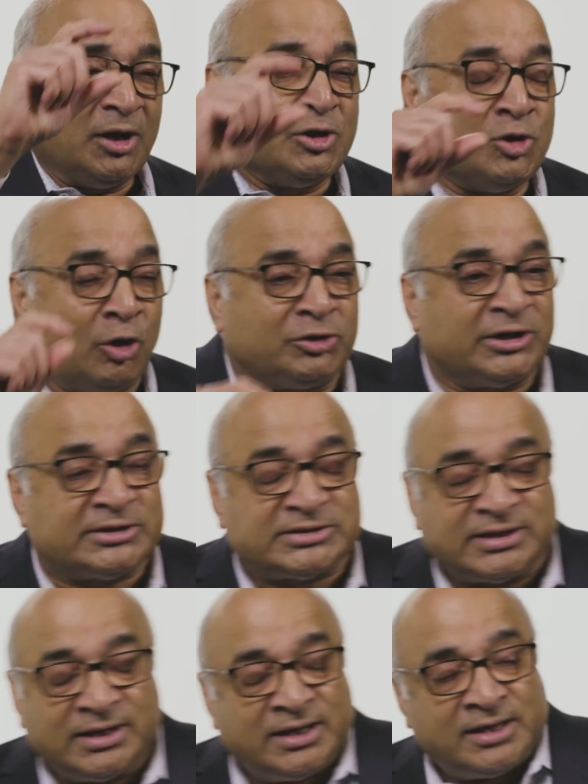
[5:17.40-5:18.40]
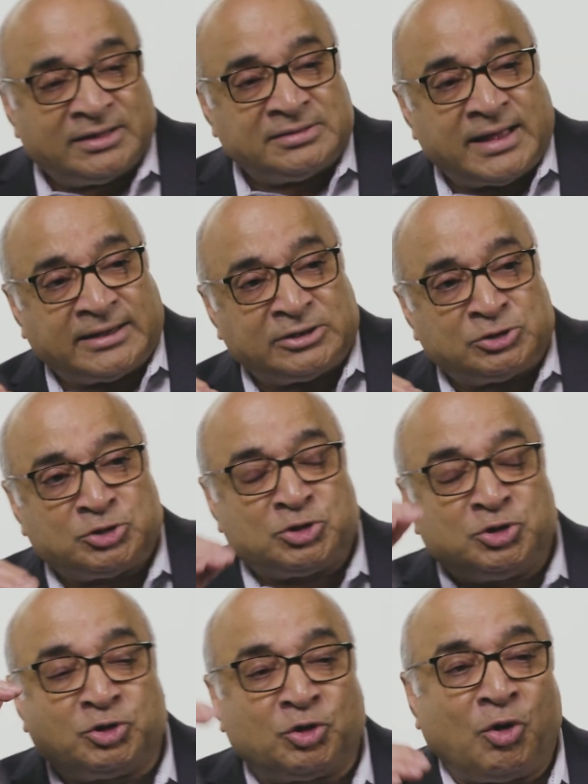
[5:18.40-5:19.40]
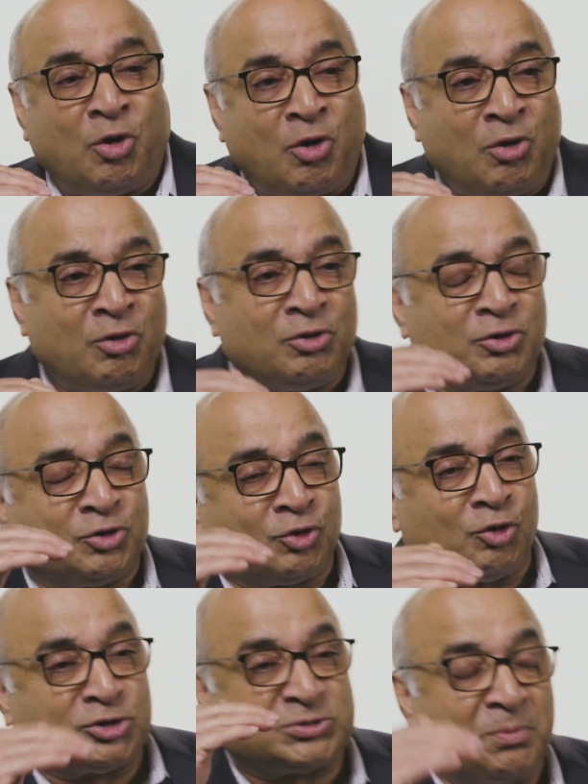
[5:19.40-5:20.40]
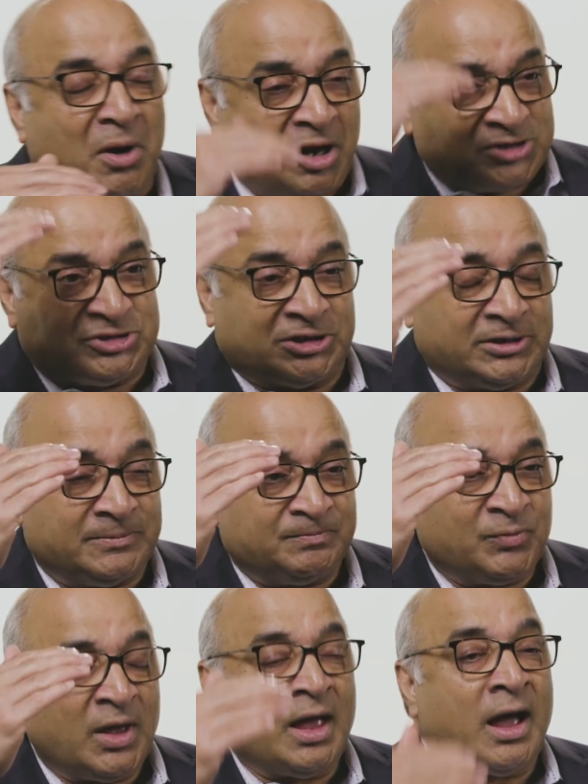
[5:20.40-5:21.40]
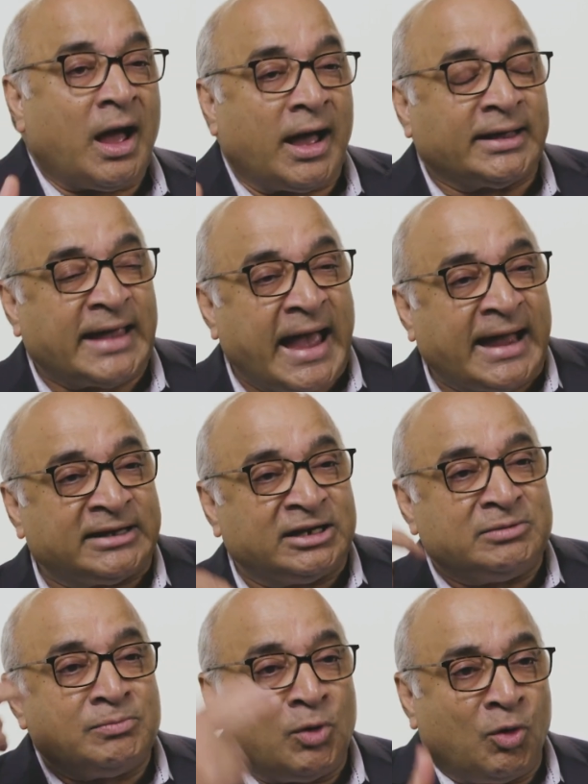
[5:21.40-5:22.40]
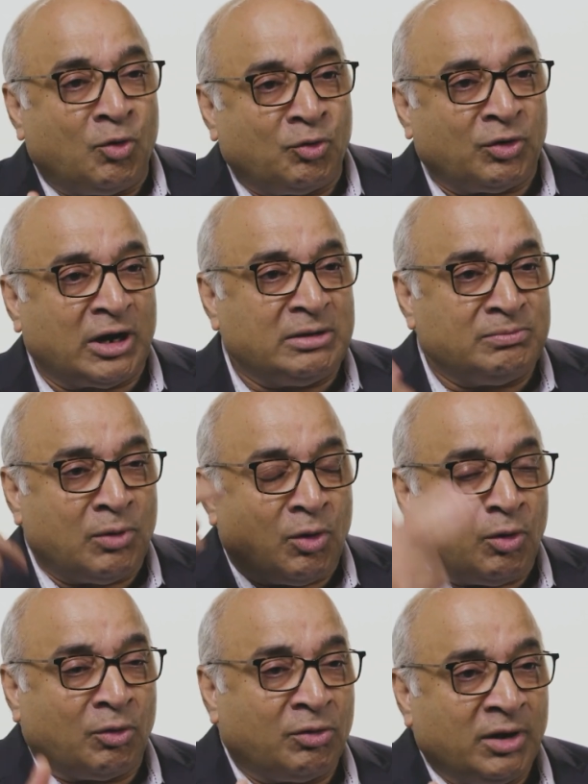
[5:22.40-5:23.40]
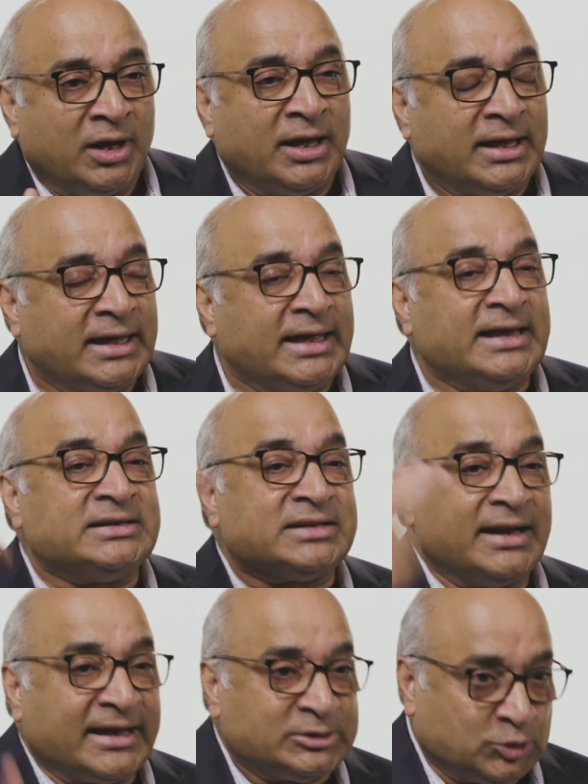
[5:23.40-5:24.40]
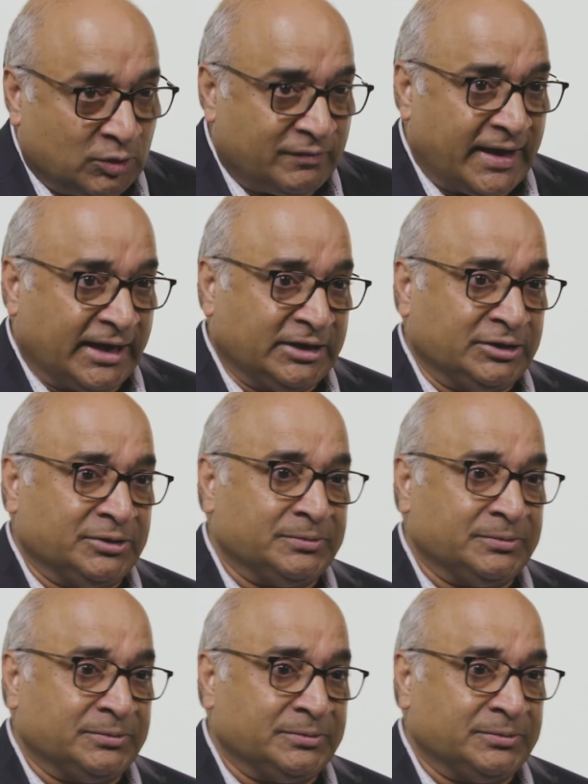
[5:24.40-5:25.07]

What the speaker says: Notice that to grow gross margin, I added more and more intellectual value.